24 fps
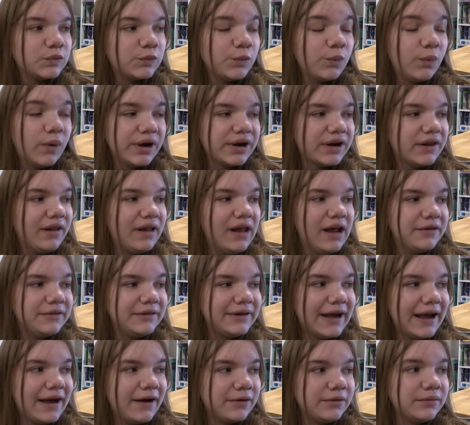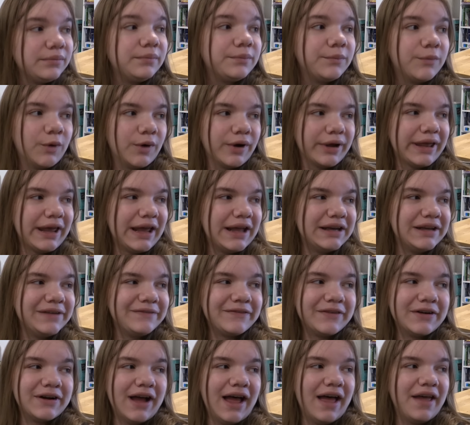One clown down, more candy
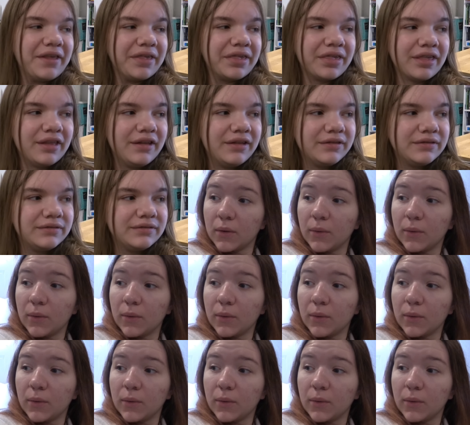for us.